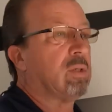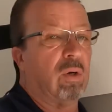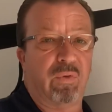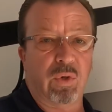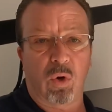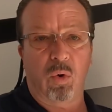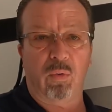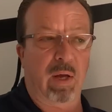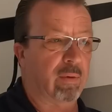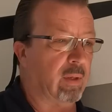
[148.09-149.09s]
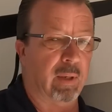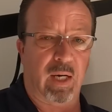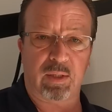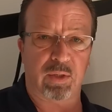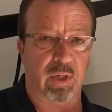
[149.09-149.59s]
So if you go around the
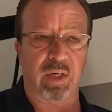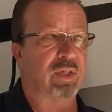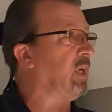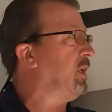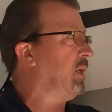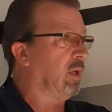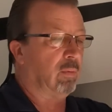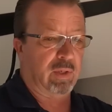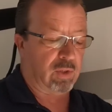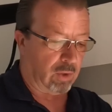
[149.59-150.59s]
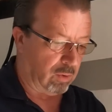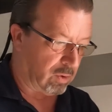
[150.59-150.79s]
box, you're going to see the other one too.